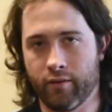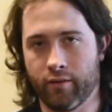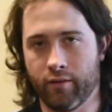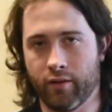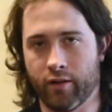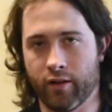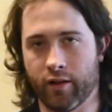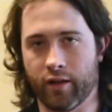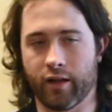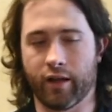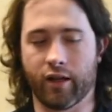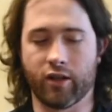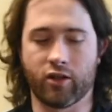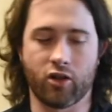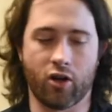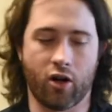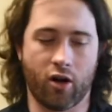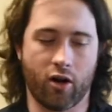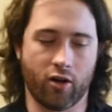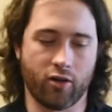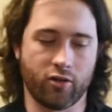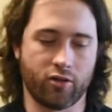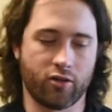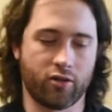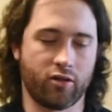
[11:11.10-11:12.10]
you're going to get
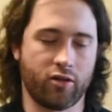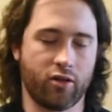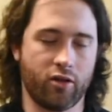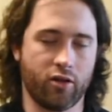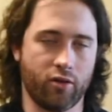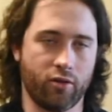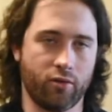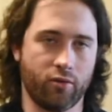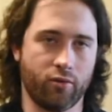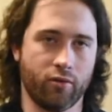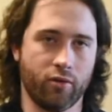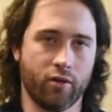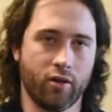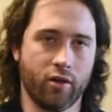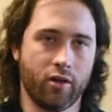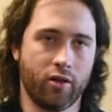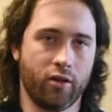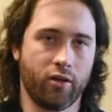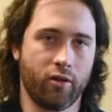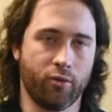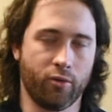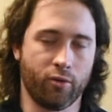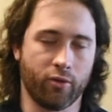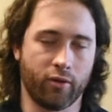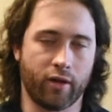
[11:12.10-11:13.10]
charged, two, you